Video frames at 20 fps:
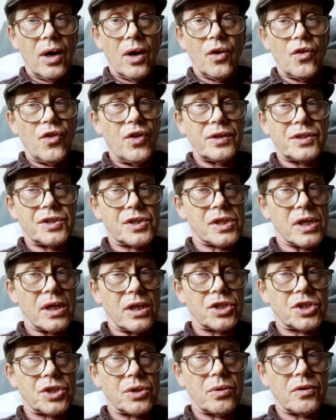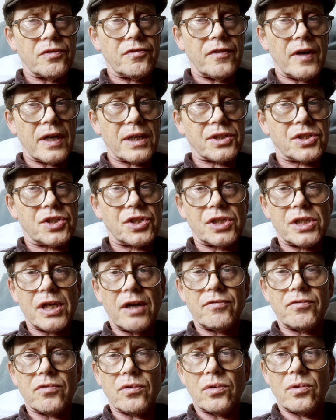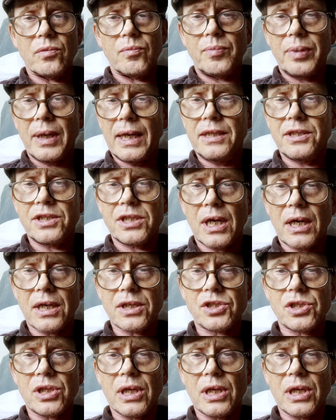This issue affects several Pentax